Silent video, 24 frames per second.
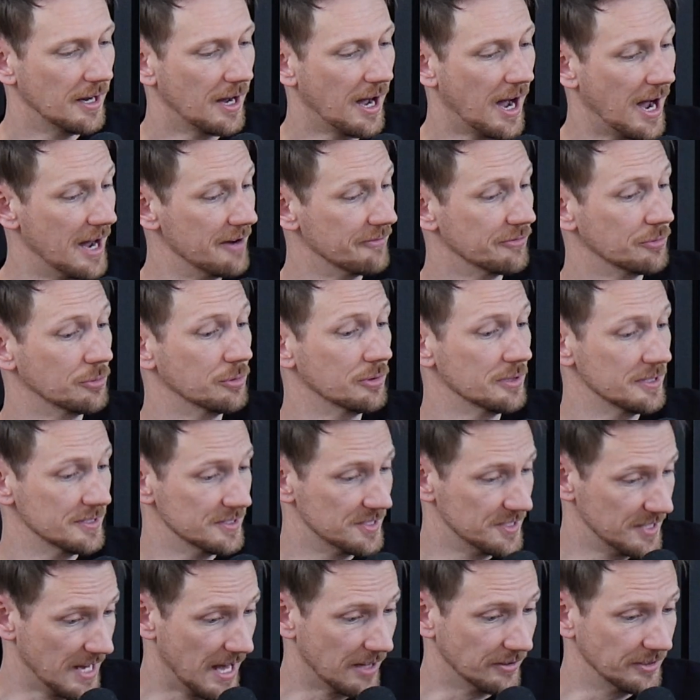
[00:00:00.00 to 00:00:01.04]
Ivor
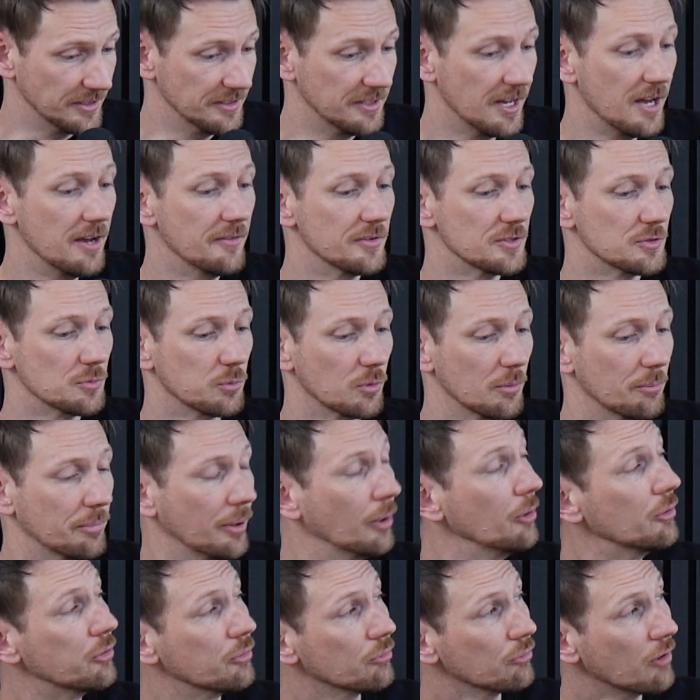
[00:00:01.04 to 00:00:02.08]
and Sally Davis, were
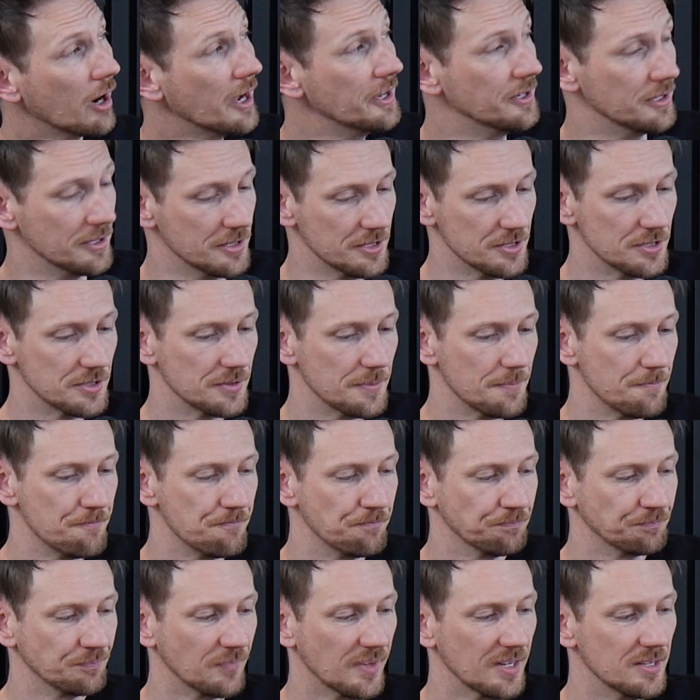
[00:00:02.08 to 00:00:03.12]
both writers.
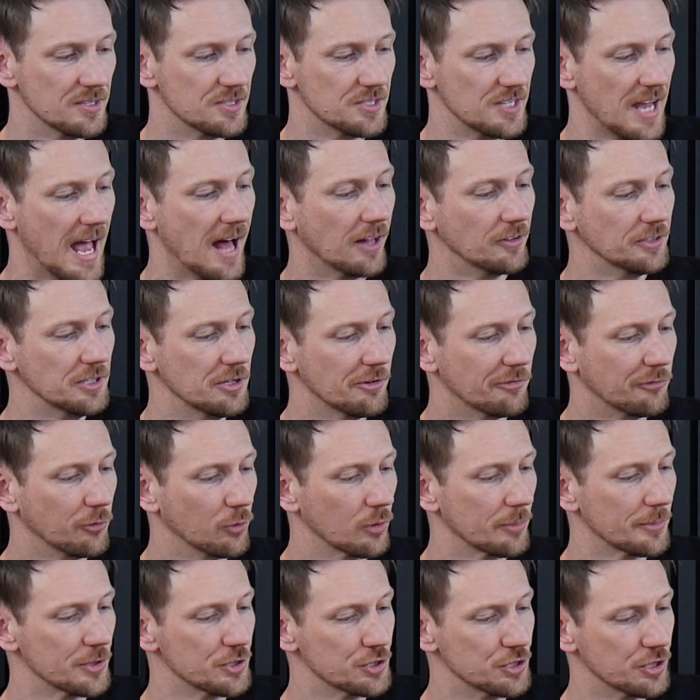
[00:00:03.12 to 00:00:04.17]
Sally, a
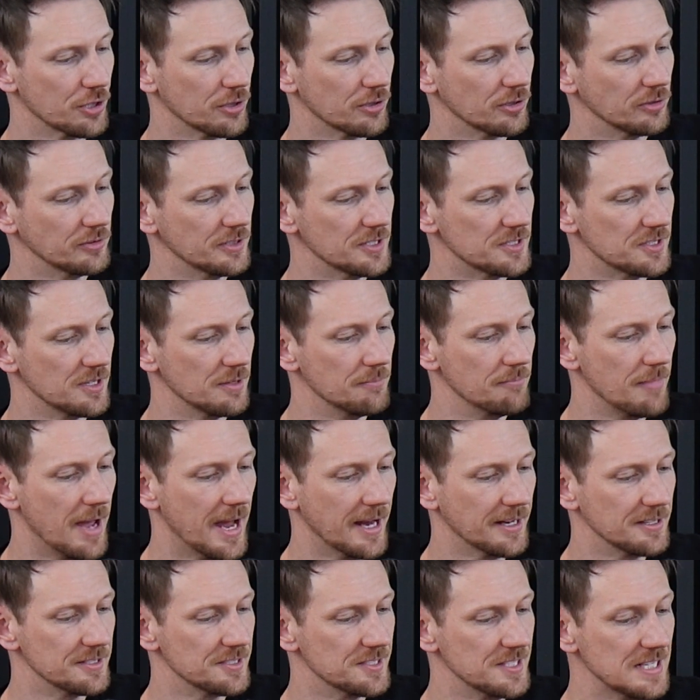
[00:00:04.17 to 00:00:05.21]
former journalist and
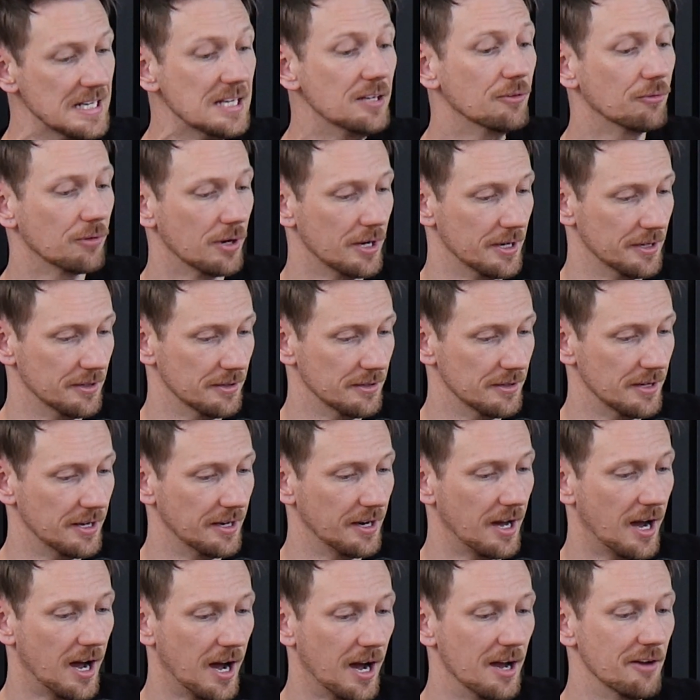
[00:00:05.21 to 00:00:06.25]
magazine writer,
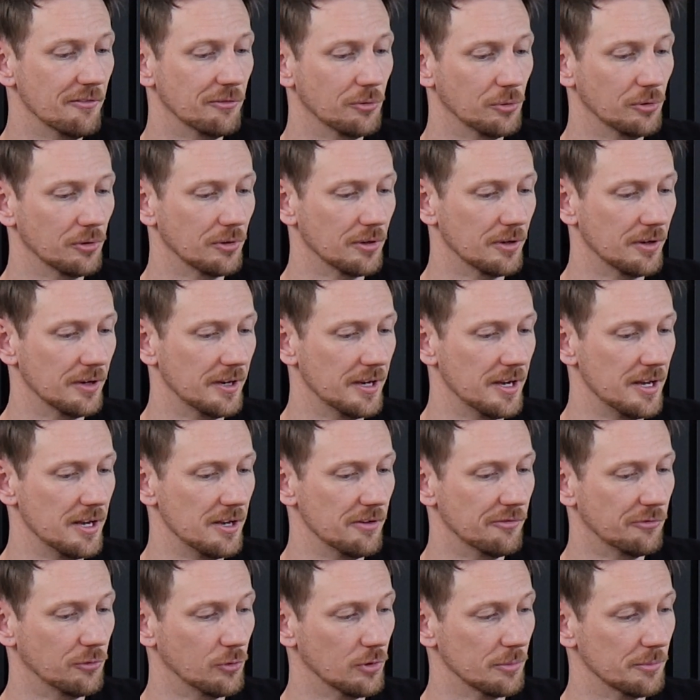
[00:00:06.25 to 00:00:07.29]
and Ivor,
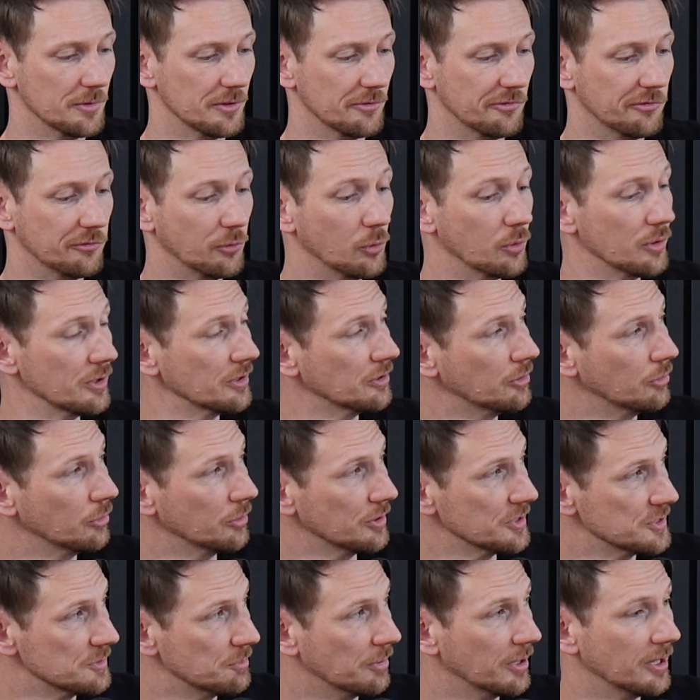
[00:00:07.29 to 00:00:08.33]
a former foreign
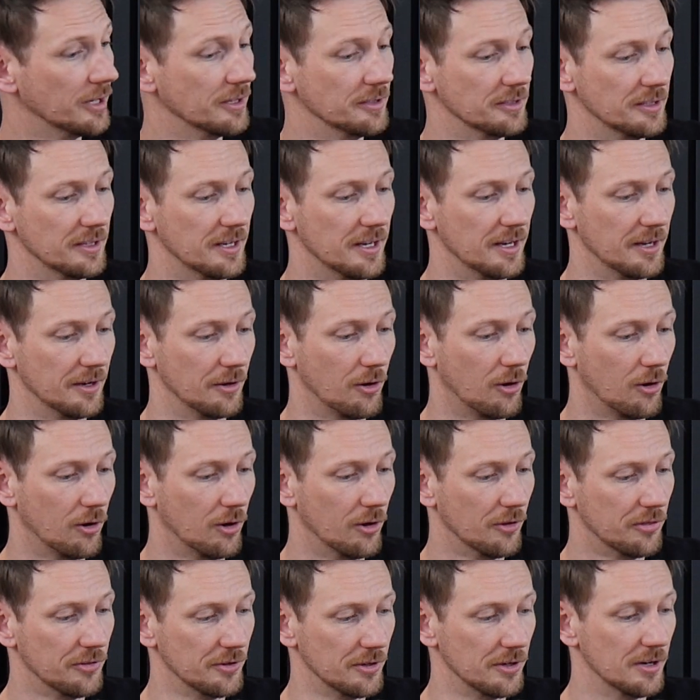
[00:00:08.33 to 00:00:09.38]
correspondent and
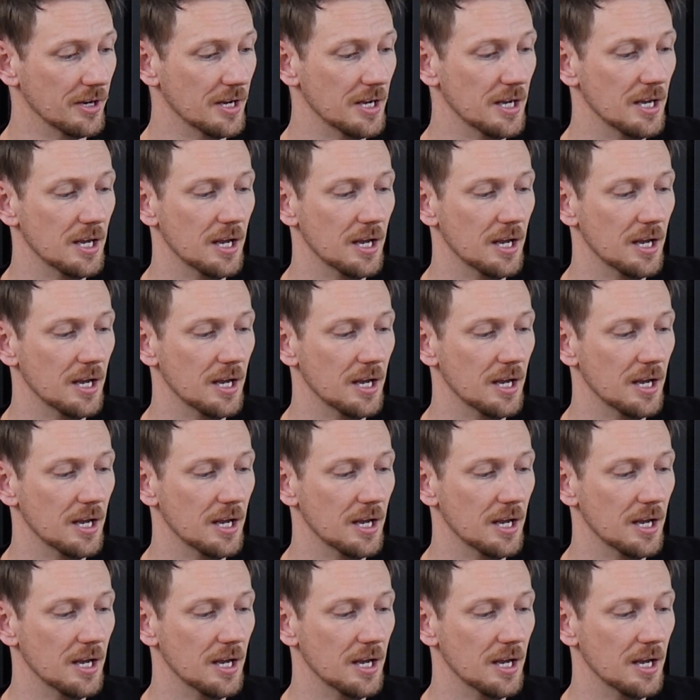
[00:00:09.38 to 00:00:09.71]
author.